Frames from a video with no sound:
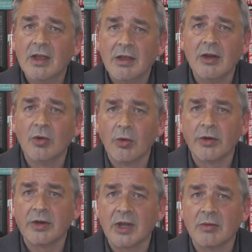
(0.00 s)
in
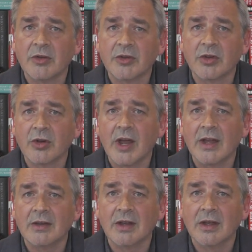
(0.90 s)
order to give us a good
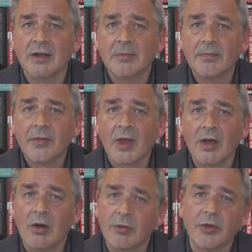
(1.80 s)
idea
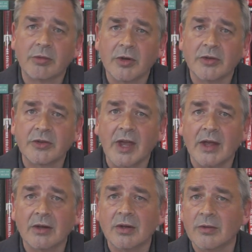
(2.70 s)
of the real
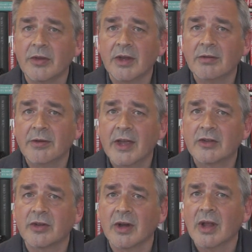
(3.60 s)
scale of the
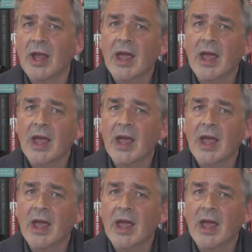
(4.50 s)
infection?